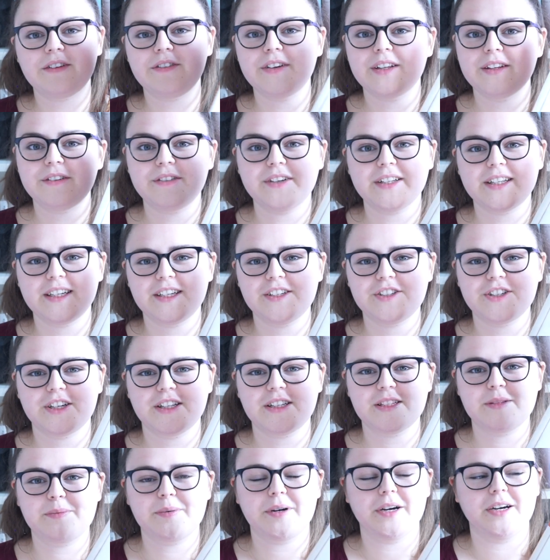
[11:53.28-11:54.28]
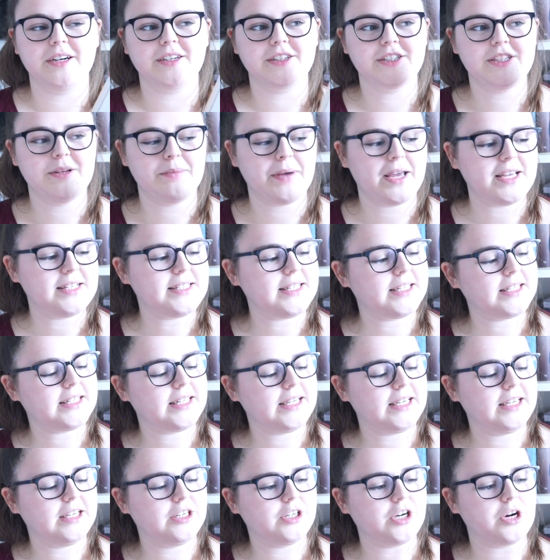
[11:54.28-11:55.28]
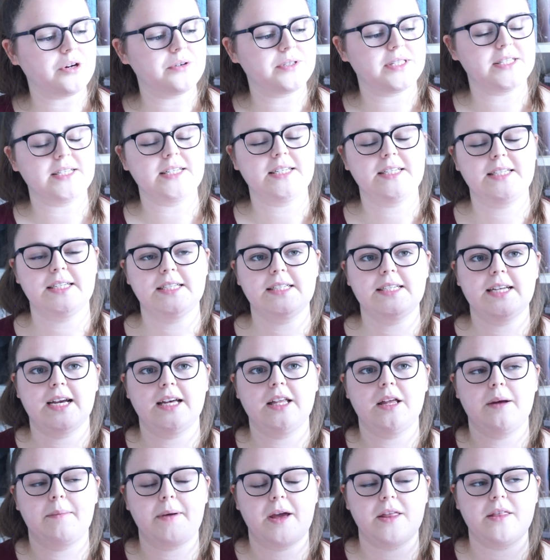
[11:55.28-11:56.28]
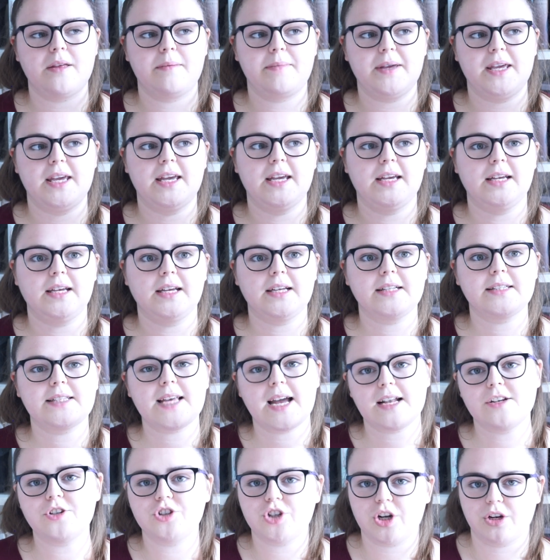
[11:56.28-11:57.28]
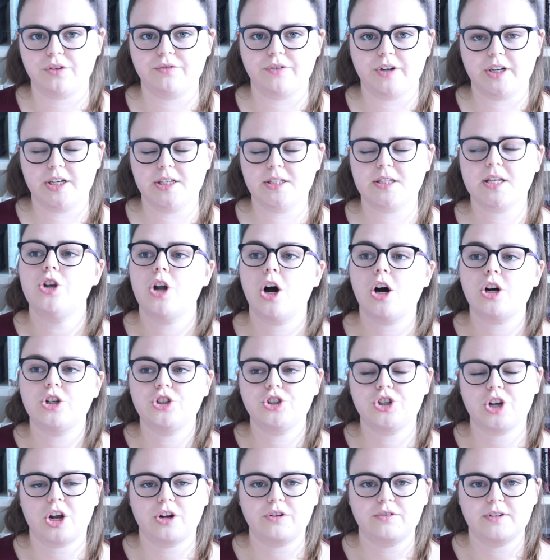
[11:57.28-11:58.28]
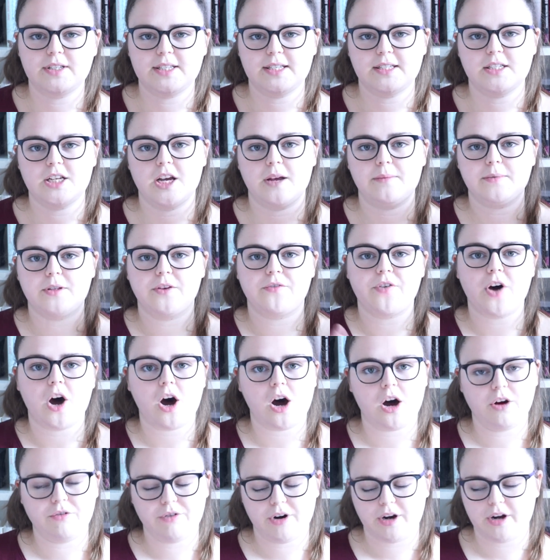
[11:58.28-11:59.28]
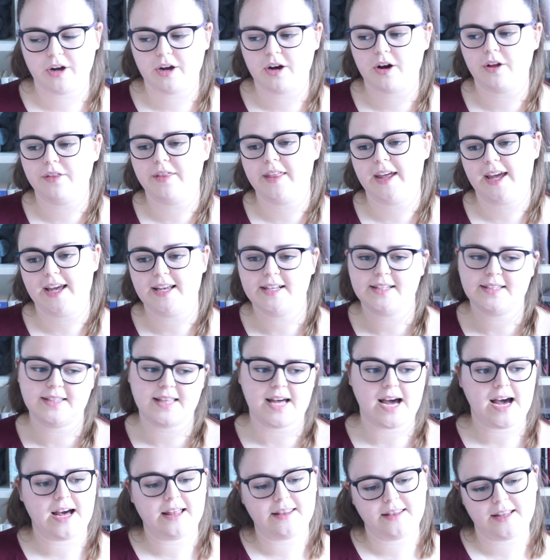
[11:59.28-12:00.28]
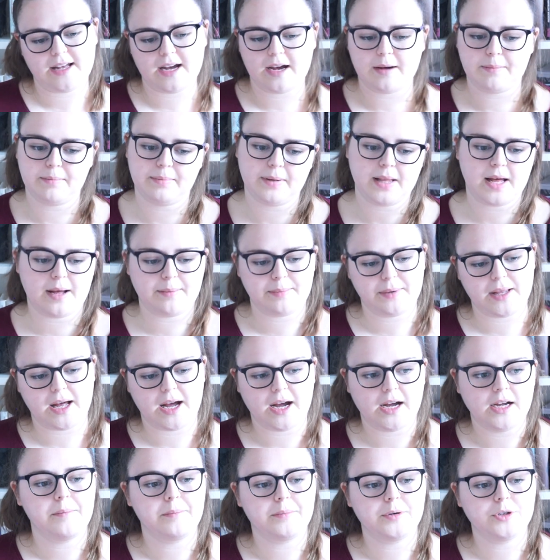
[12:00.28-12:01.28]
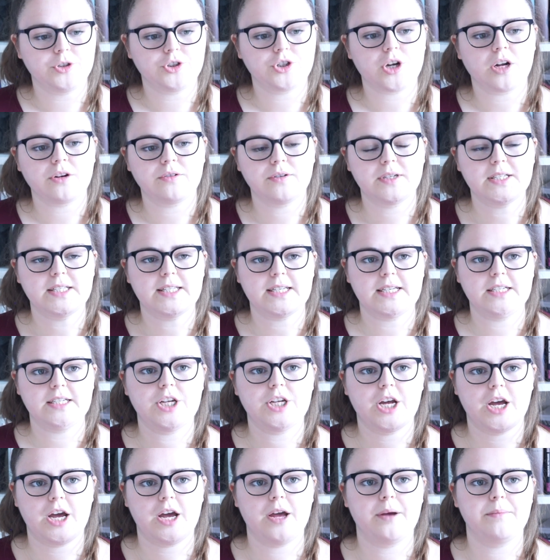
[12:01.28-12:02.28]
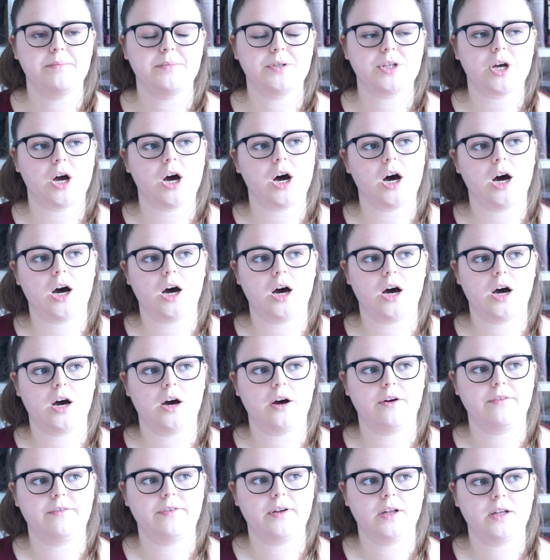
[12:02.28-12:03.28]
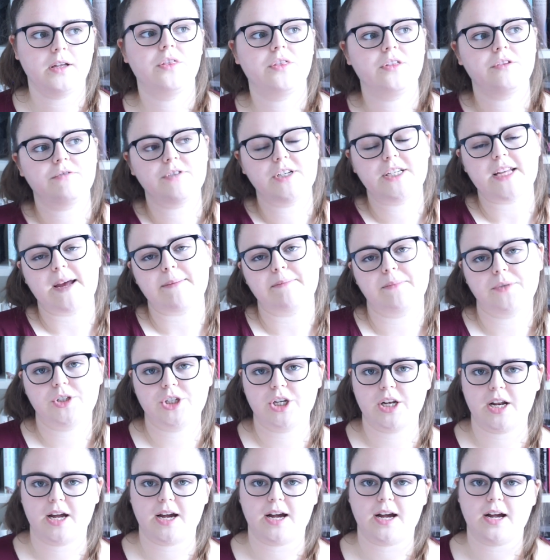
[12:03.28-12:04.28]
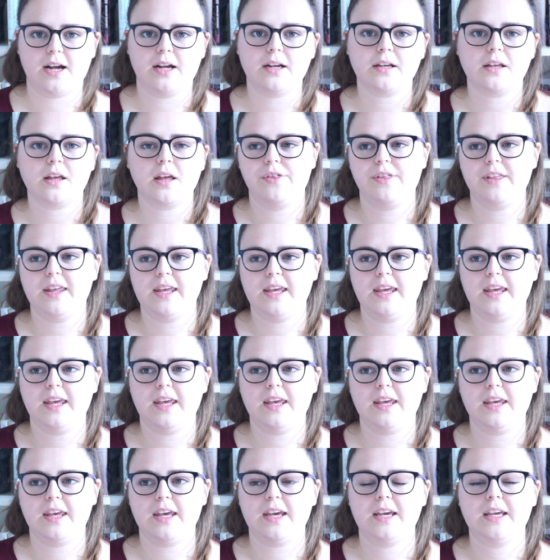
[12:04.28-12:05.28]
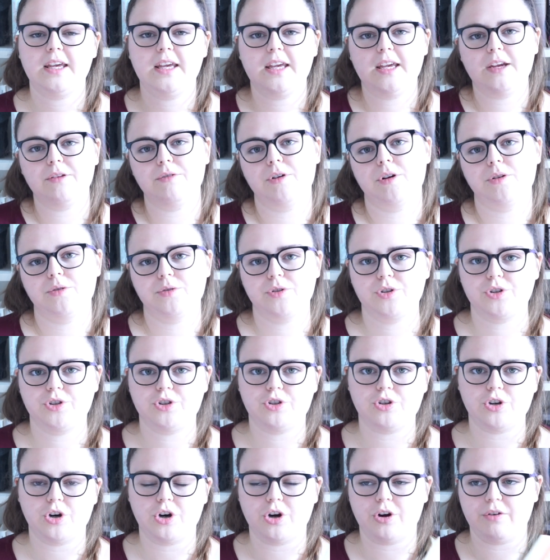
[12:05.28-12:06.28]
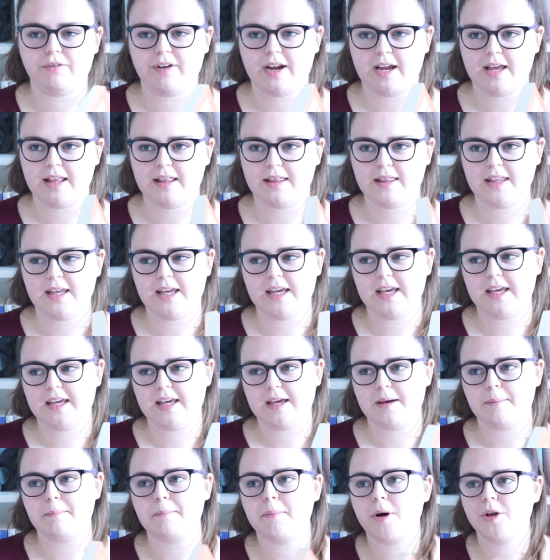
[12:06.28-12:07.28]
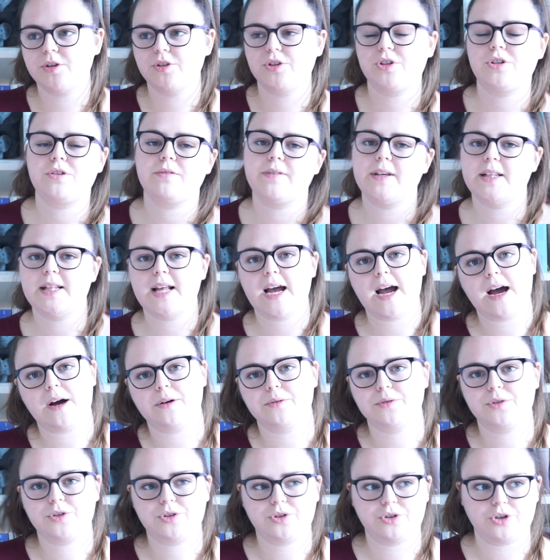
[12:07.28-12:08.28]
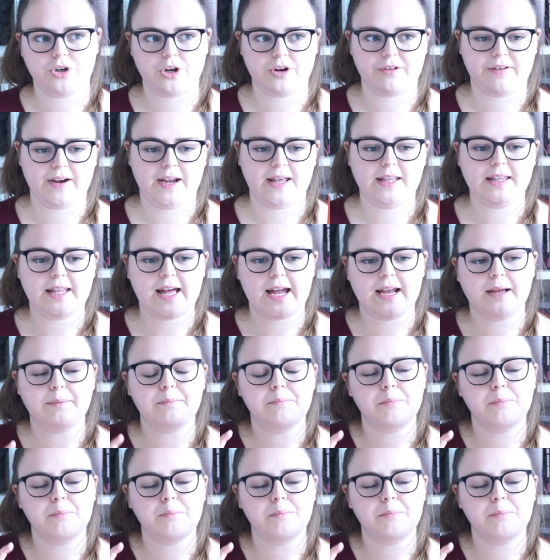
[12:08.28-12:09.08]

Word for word: I really, really enjoyed this book. She basically goes into detail about there being 10 genres, not genres in terms of horror, this, that, that, blah, blah, but genres terms of the redemption arc, the hero story, the monster in the house story, like